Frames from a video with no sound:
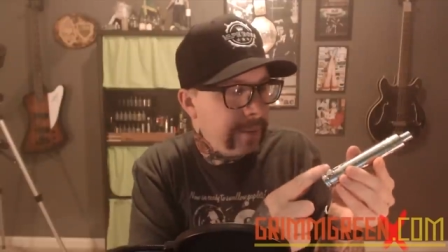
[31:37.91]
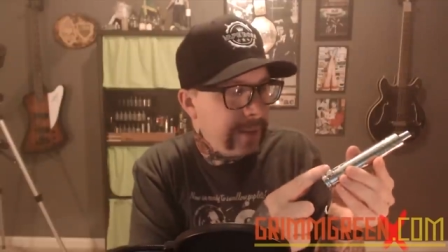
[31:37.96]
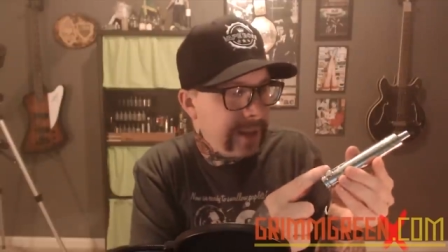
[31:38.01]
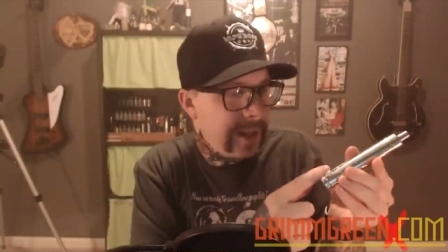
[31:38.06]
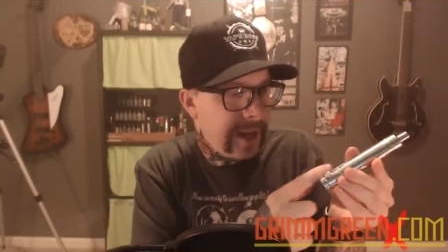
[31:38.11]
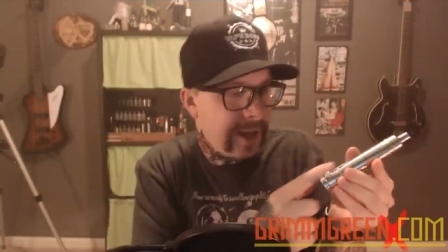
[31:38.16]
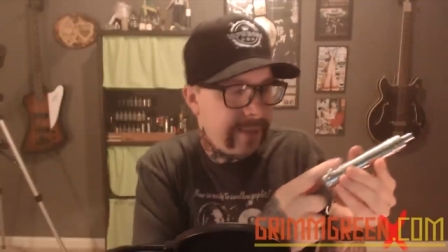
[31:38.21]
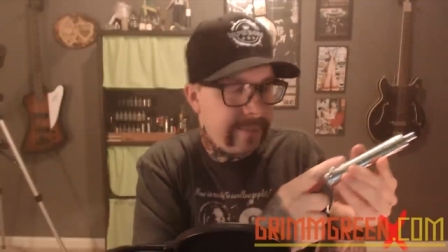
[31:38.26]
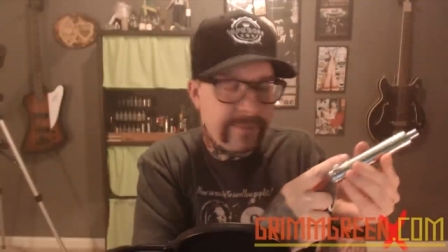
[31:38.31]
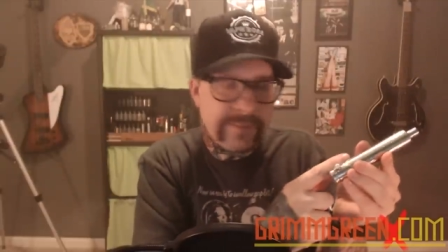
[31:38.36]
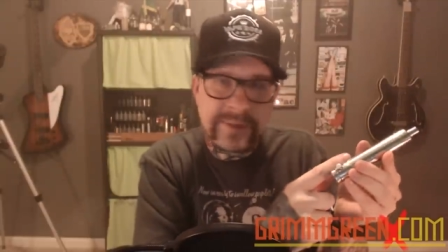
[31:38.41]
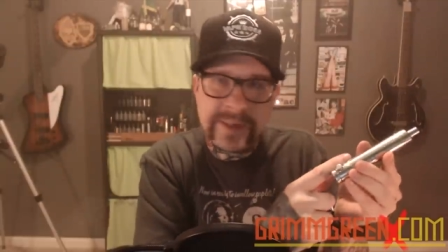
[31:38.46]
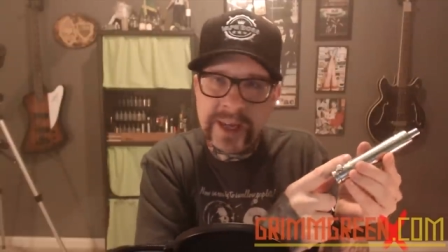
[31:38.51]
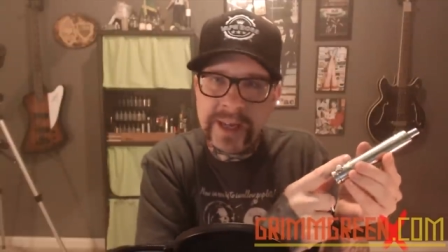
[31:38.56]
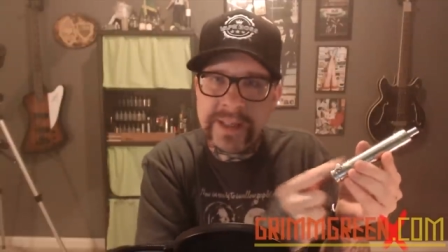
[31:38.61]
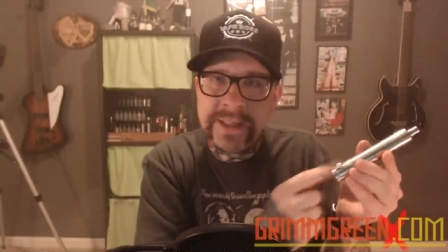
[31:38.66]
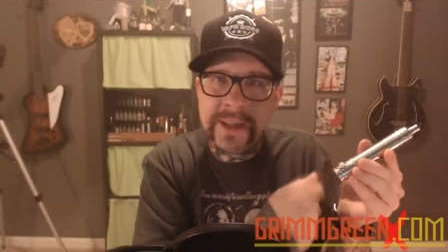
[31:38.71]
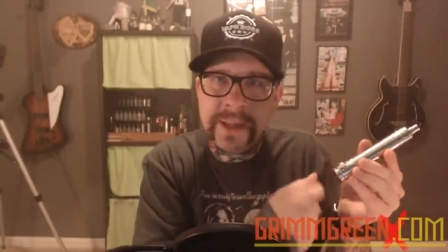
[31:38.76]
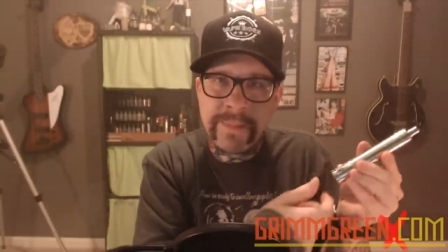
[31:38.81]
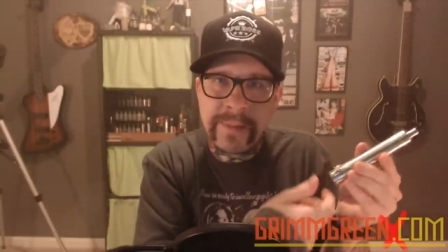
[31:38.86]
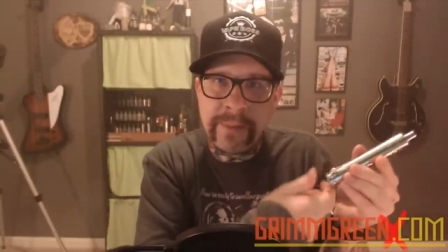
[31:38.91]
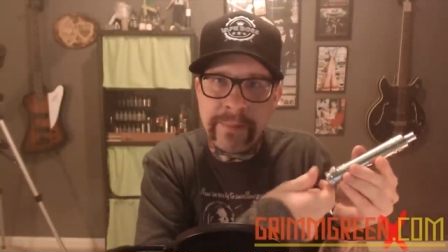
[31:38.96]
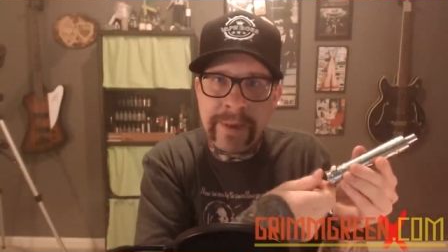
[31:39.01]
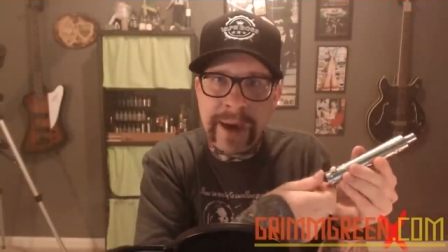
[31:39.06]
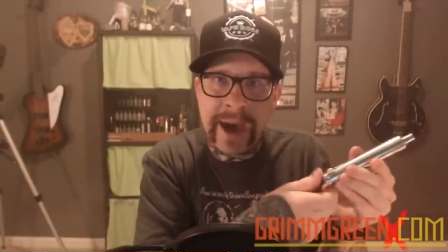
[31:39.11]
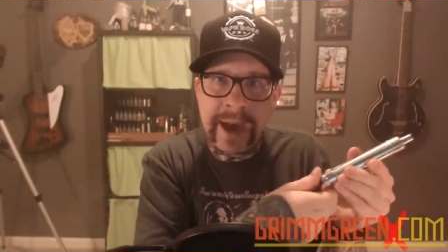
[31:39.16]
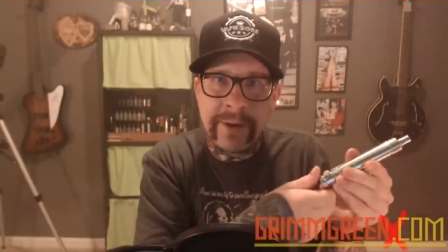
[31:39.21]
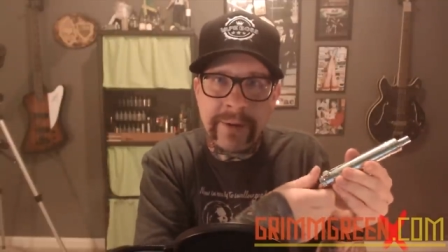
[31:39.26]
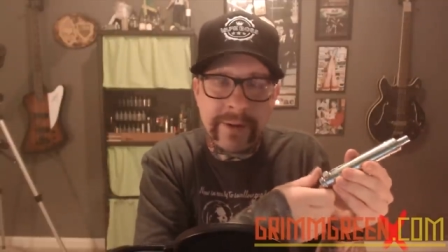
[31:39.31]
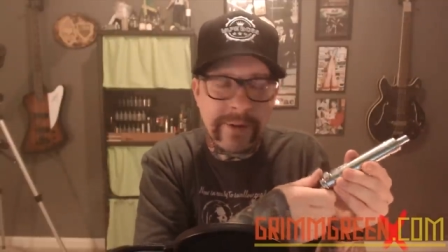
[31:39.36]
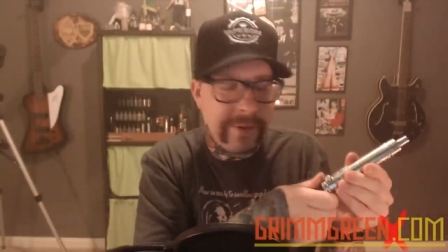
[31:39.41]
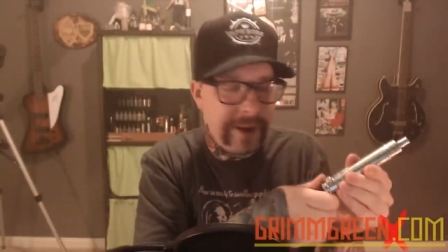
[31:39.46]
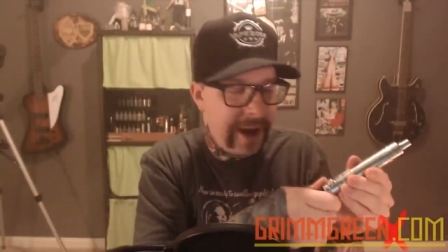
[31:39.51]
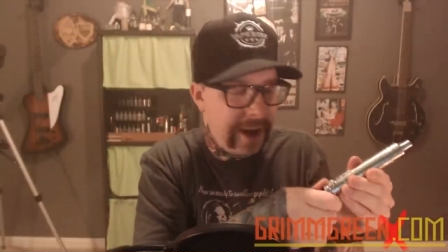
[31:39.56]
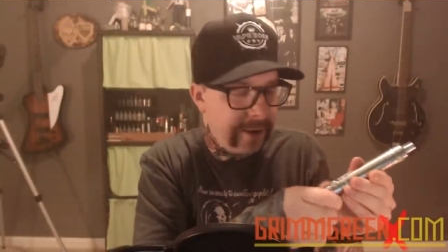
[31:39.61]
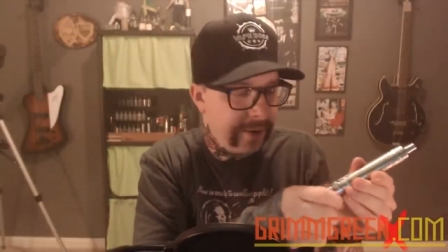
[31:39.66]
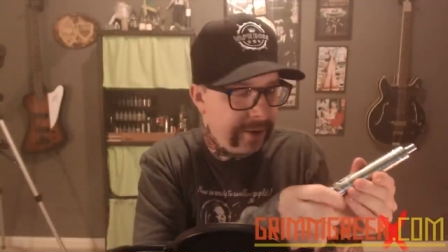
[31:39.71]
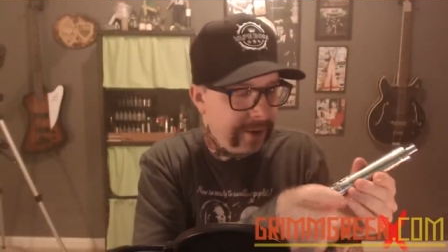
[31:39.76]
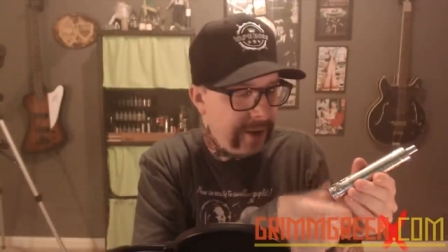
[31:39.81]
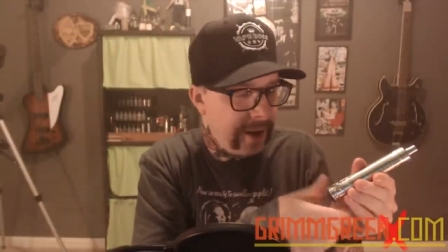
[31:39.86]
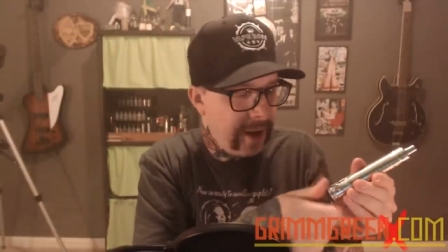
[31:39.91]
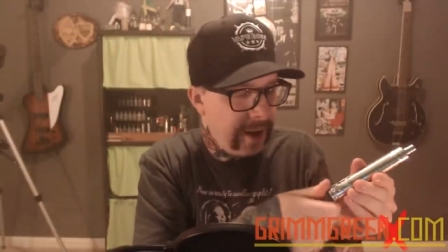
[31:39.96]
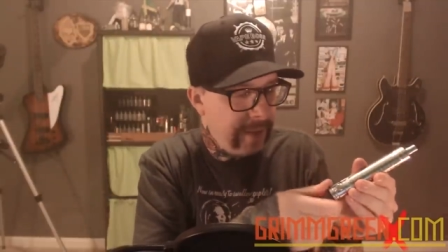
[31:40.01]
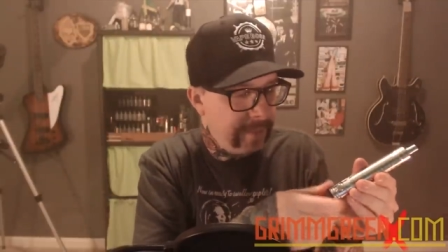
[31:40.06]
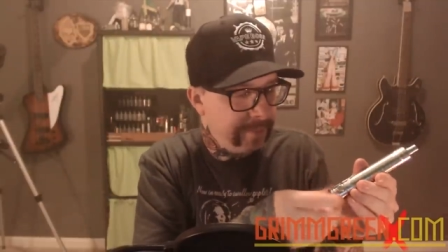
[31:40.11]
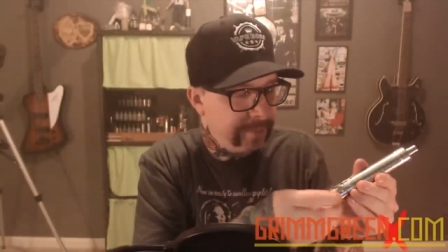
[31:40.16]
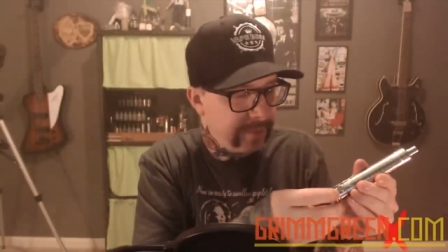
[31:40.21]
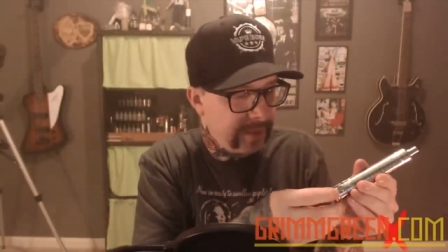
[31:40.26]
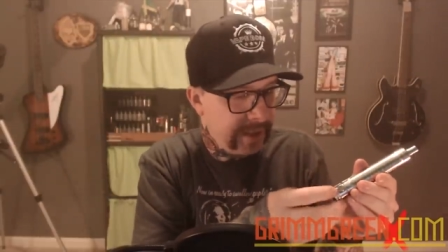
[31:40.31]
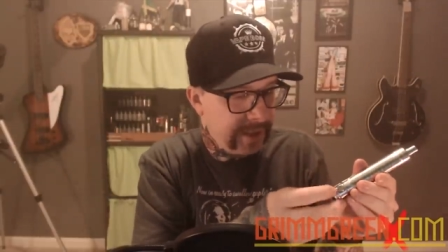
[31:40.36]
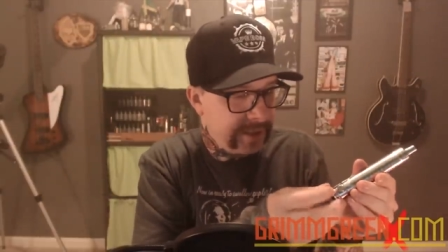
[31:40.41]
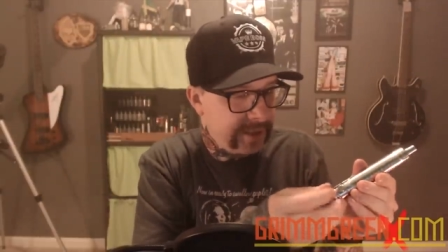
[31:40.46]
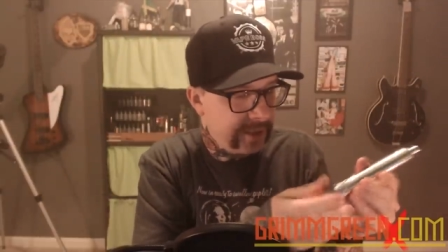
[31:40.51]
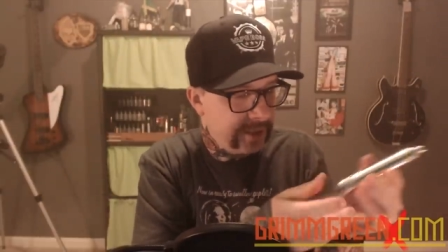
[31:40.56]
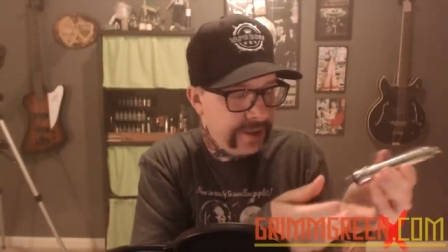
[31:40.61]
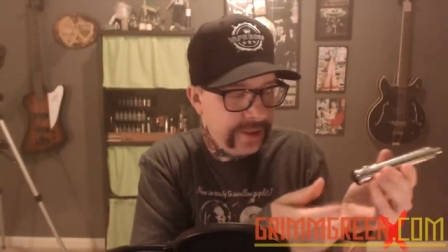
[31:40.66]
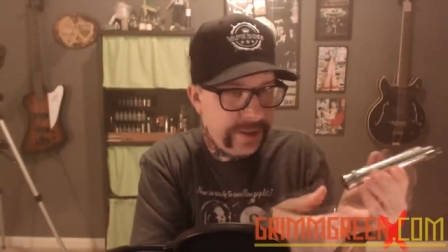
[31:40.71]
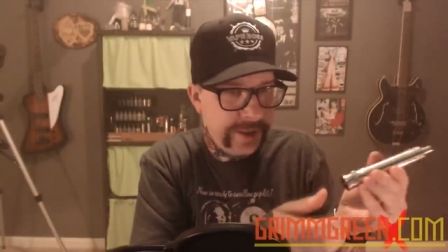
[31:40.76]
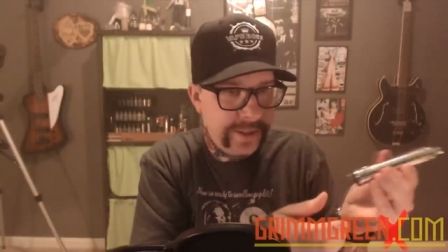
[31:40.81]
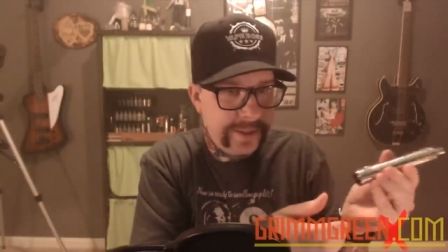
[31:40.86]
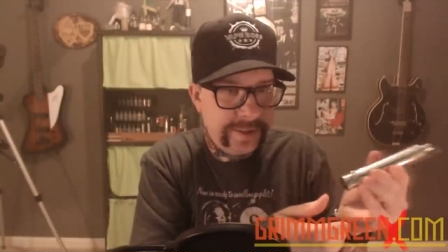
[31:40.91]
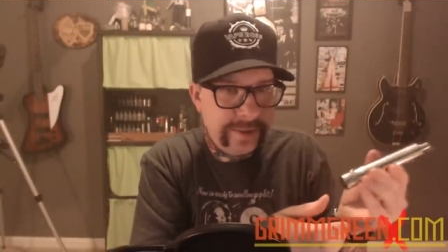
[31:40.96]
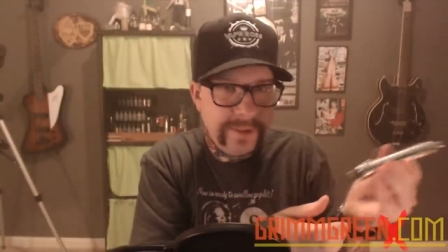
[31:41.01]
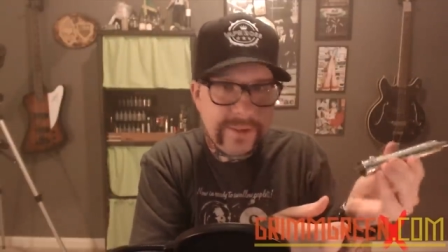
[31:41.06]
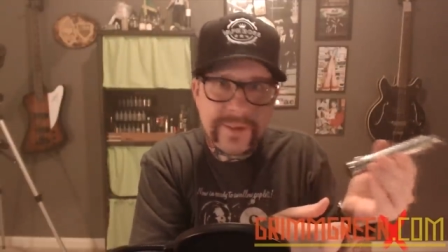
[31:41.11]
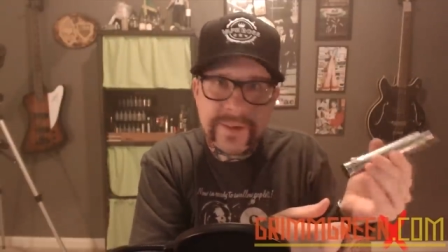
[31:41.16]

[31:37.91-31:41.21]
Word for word: and that takes up the battery rattle. Um, it's a good.